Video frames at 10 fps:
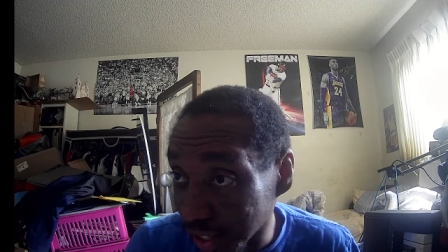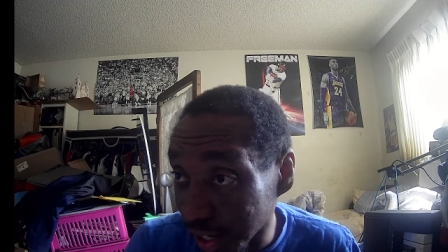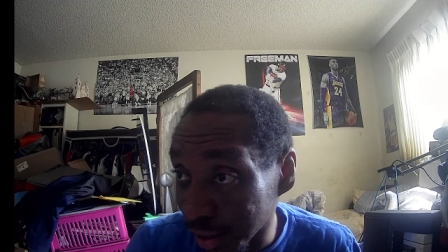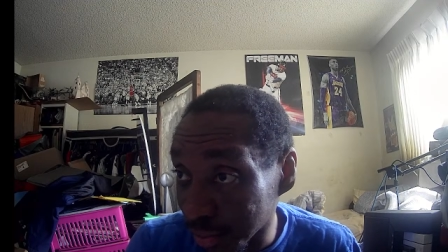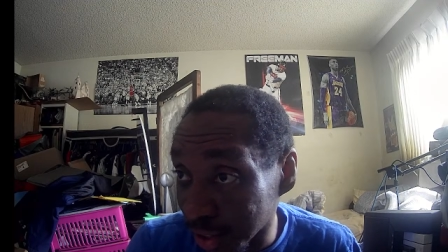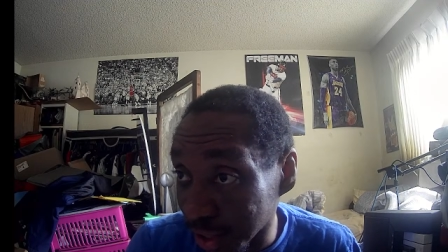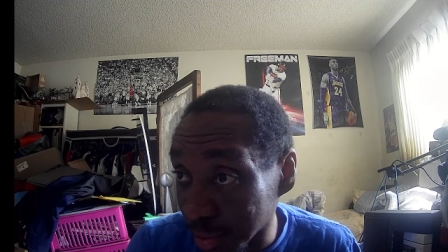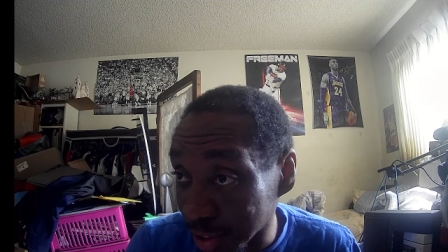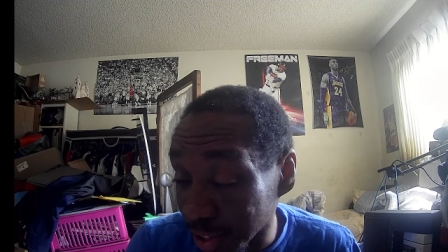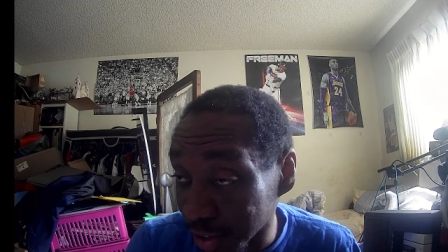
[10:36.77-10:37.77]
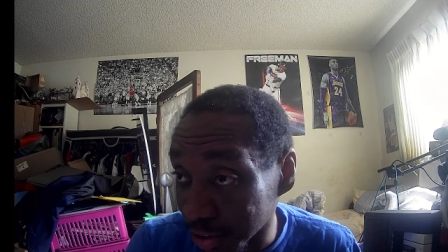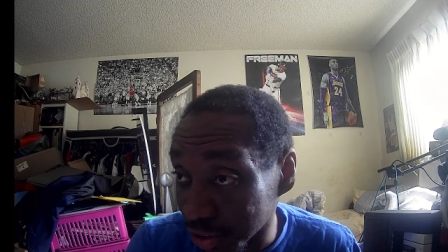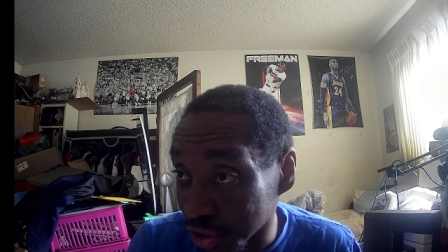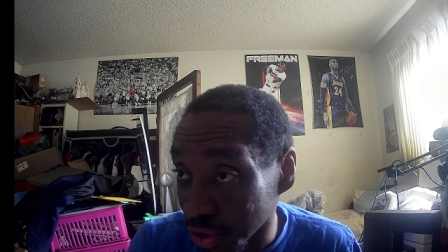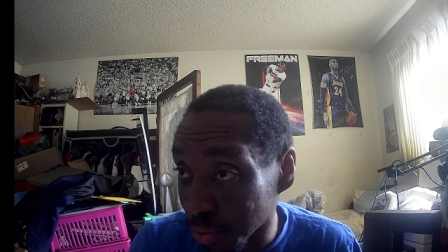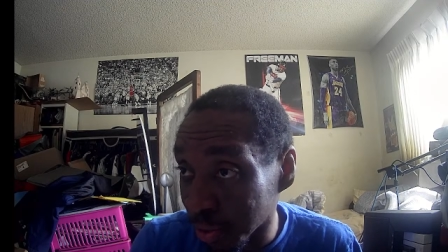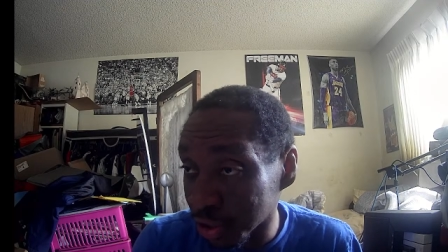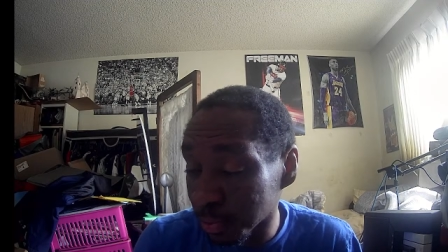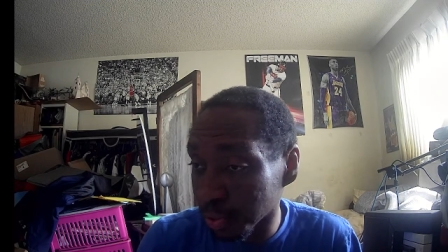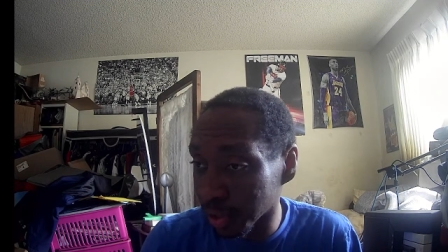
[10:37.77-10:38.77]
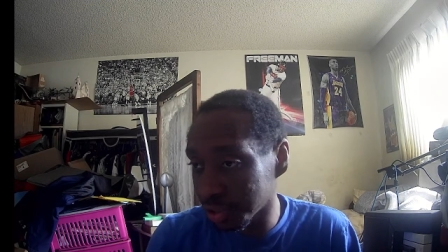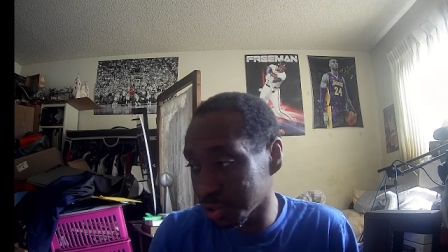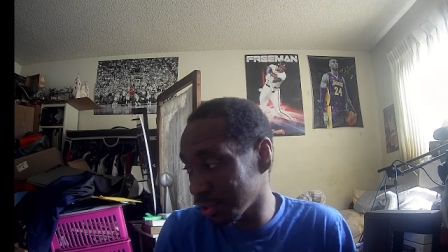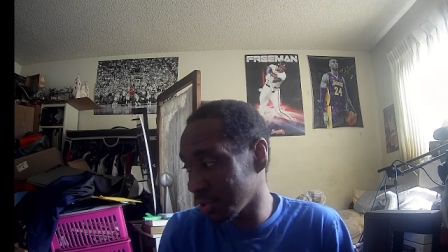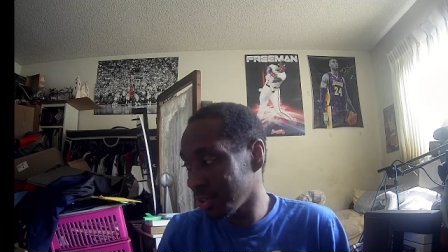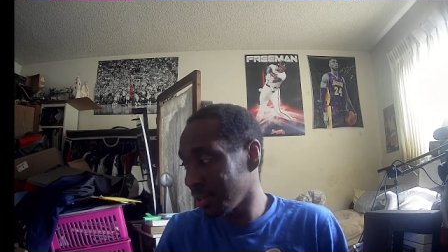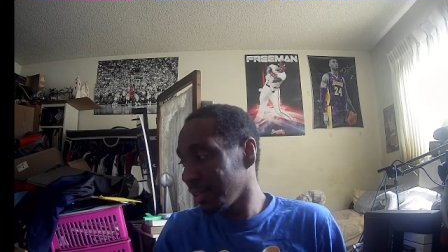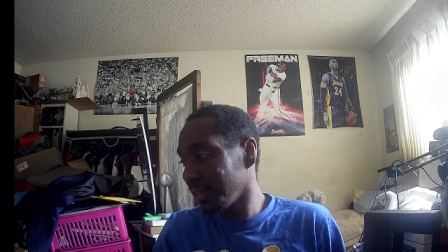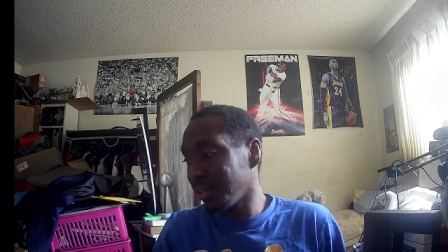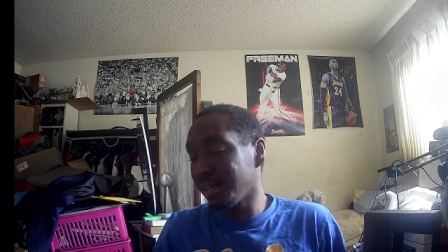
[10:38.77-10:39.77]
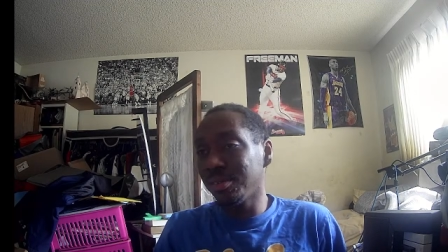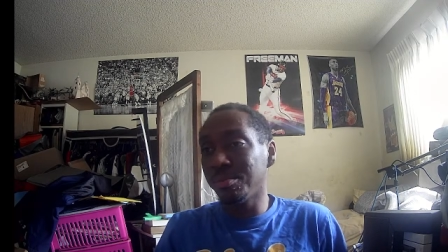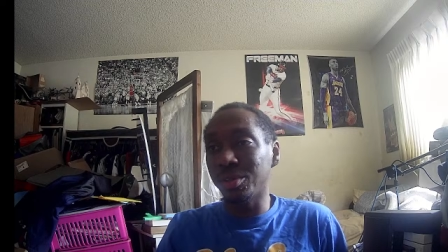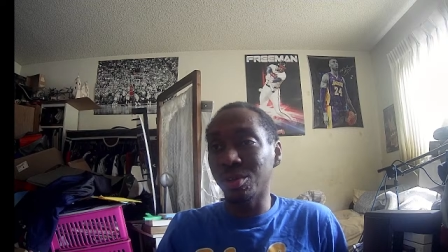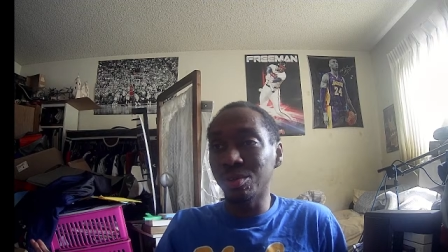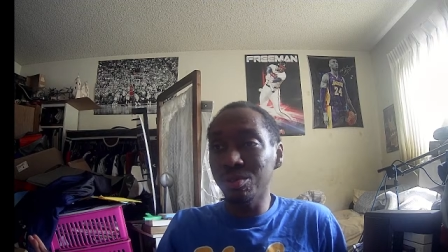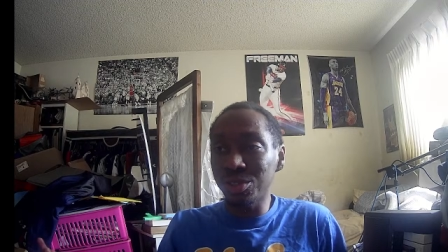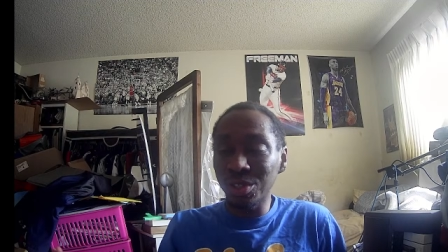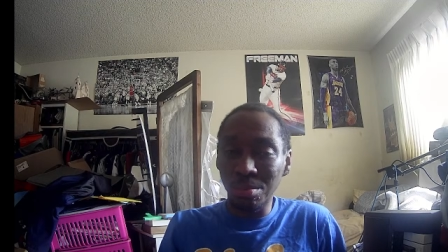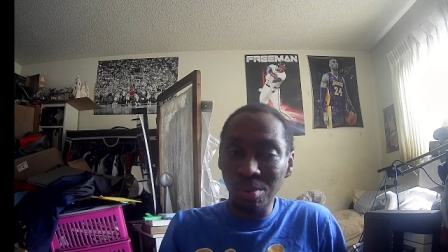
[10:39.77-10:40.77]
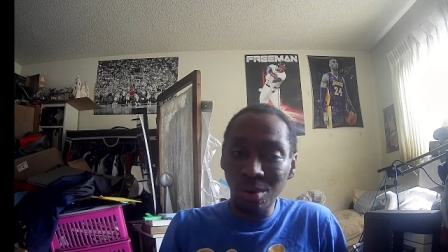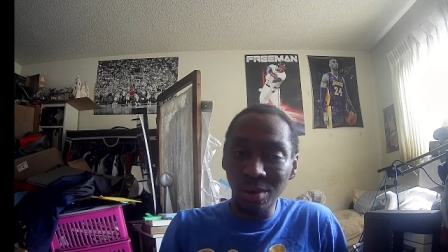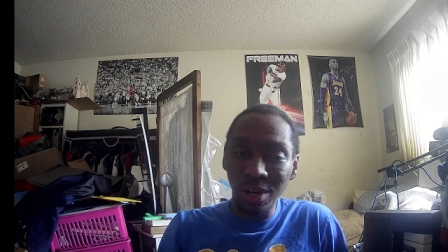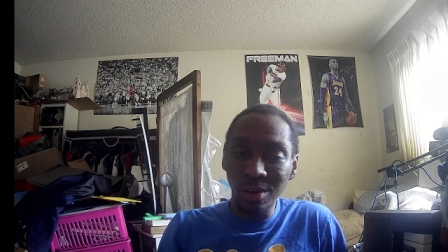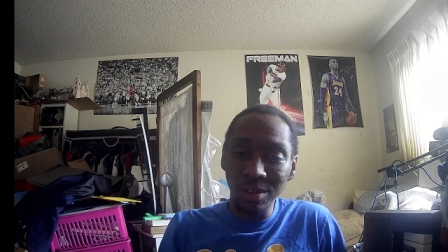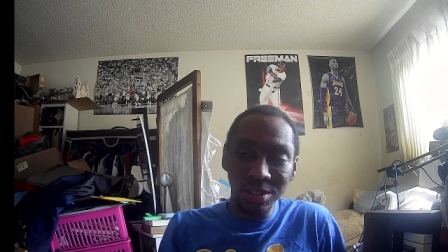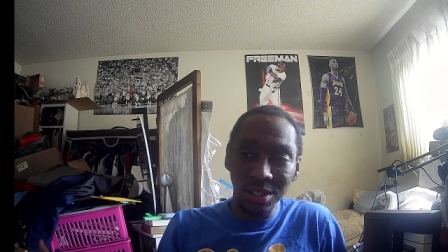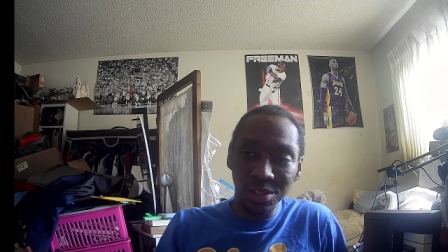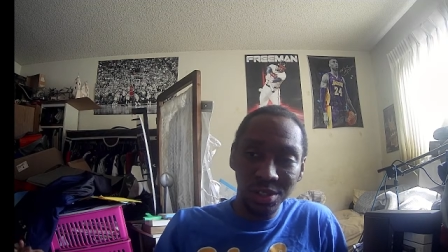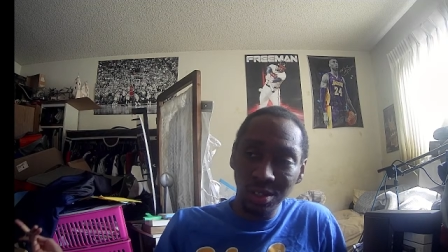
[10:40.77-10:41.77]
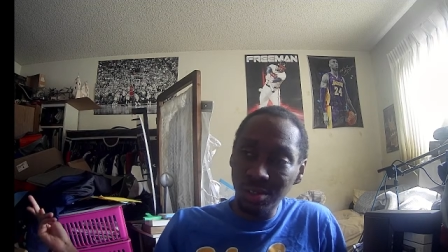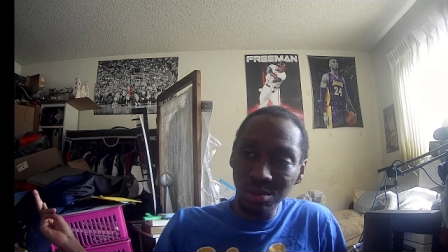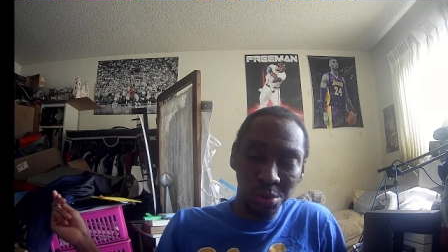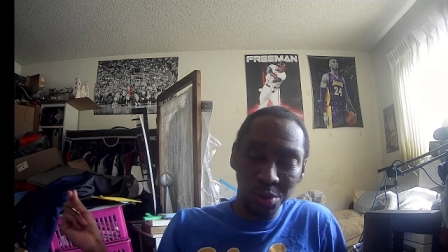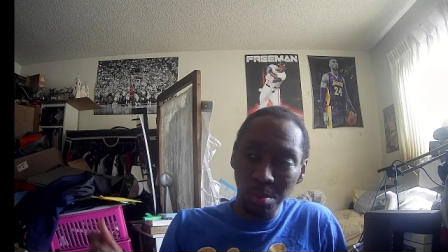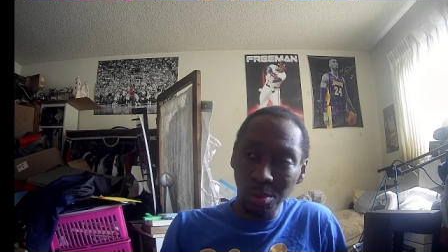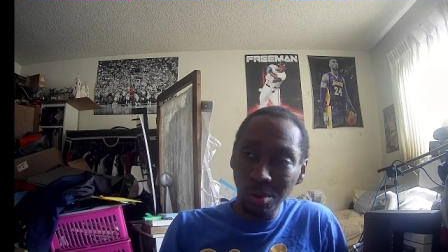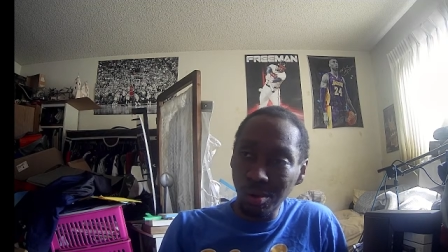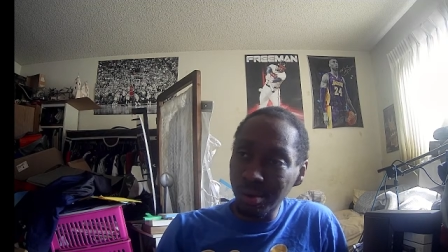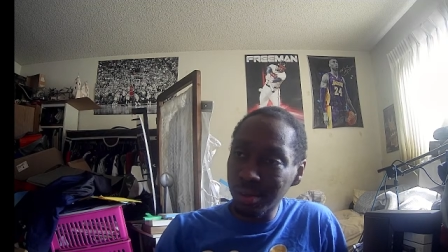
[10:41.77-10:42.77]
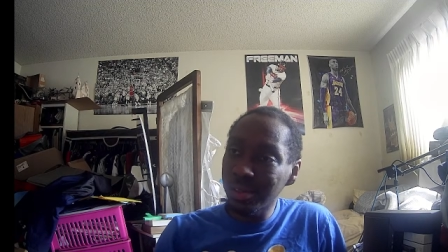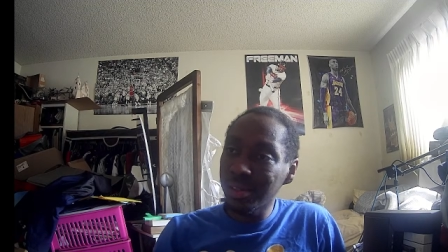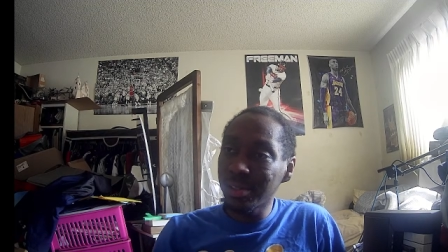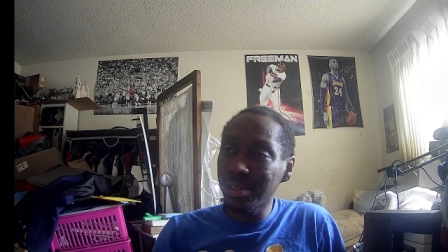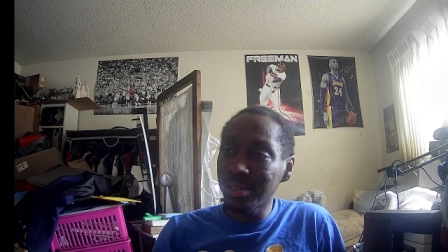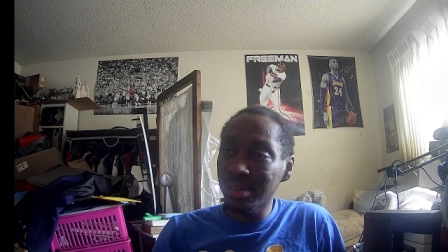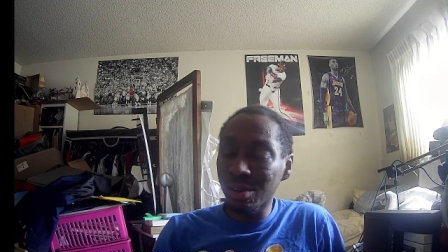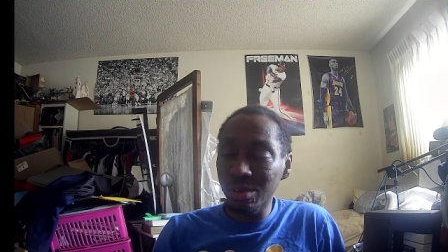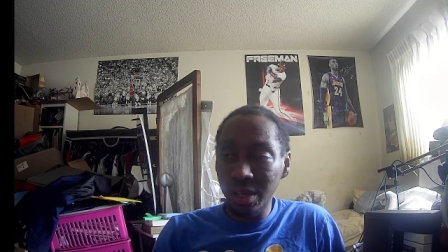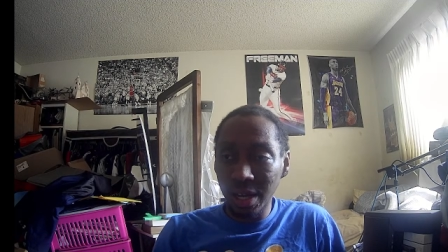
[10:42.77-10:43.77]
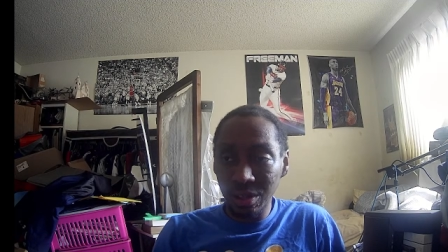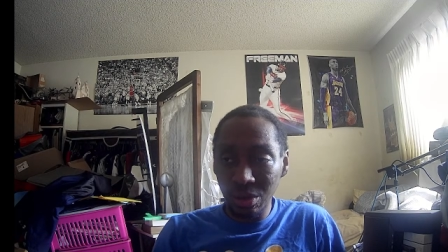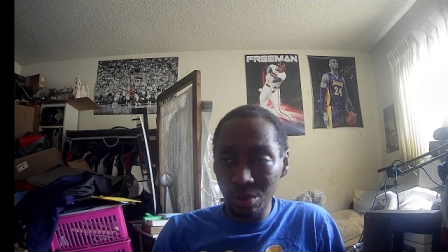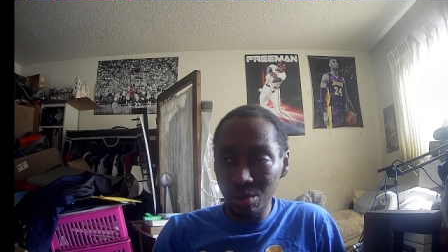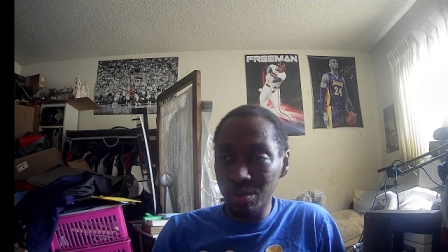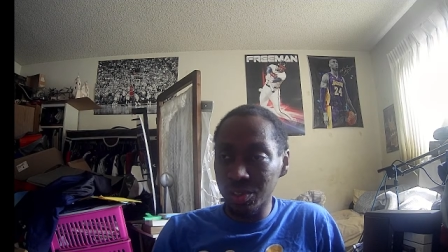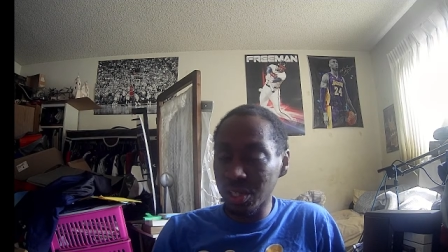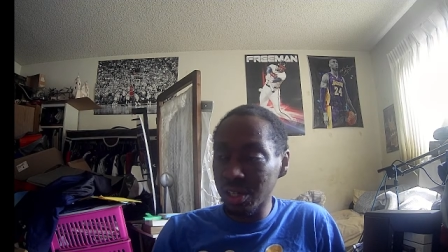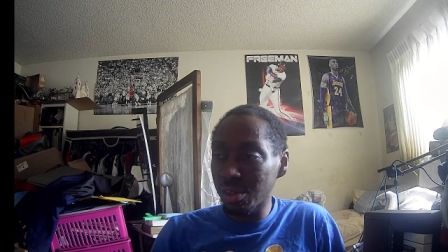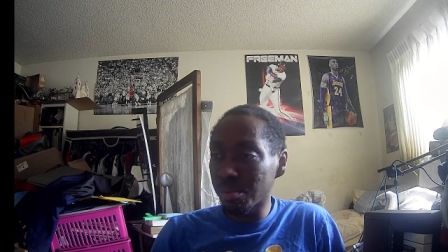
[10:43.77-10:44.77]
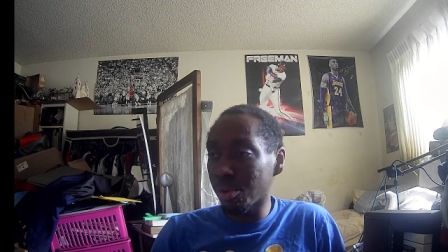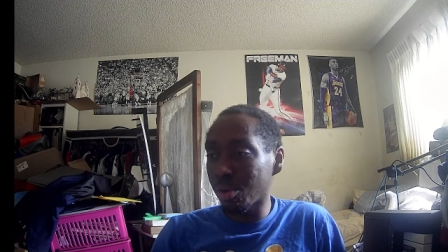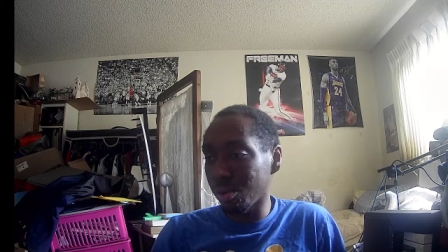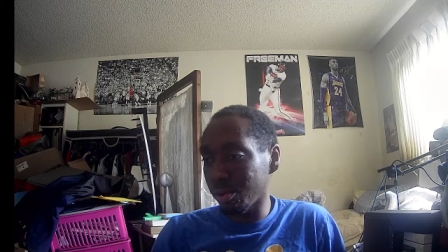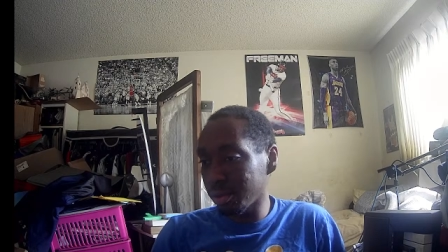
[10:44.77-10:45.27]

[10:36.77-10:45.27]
Ham team is under so much pressure, but they're losing the ball in areas they shouldn't lose the ball. All they have to do is get the ball